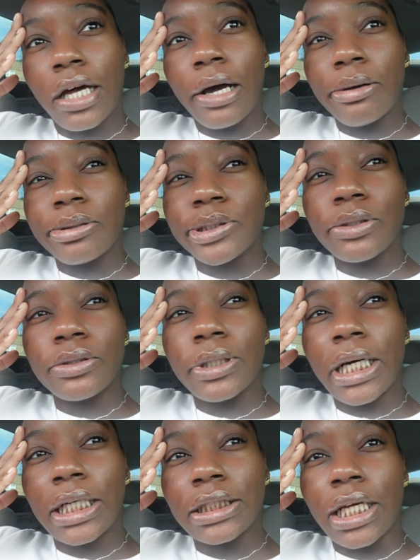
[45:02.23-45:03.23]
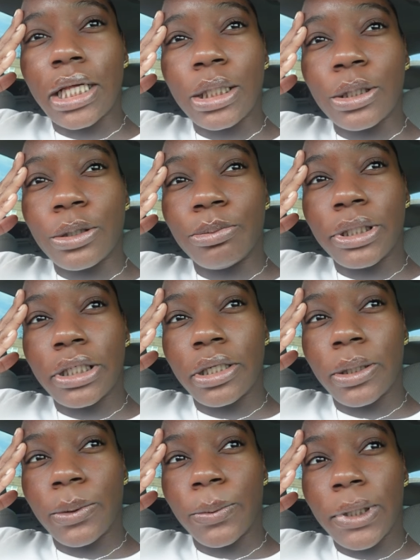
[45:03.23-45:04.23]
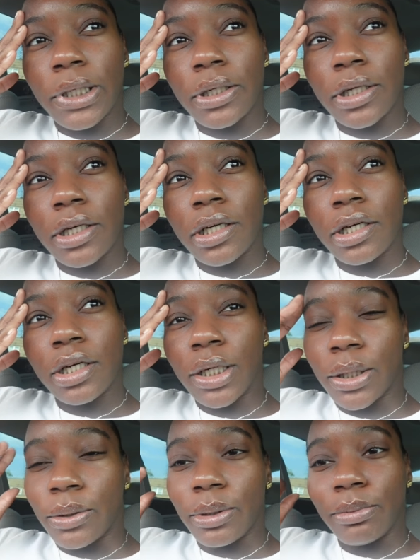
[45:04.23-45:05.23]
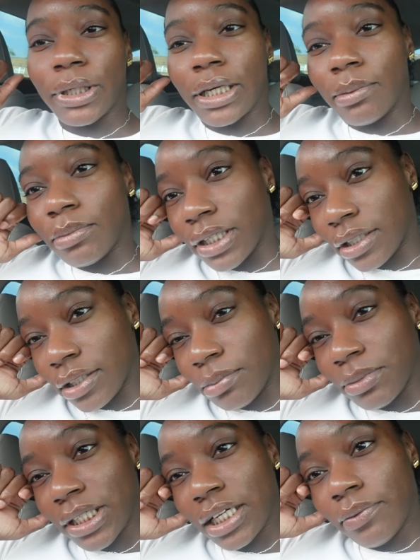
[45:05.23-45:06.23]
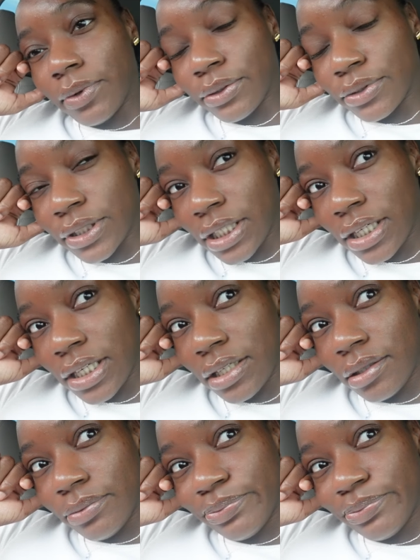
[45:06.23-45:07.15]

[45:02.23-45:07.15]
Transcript: I will show you guys a little bit at work. No, I'm not. I'm not. I'm not even gonna say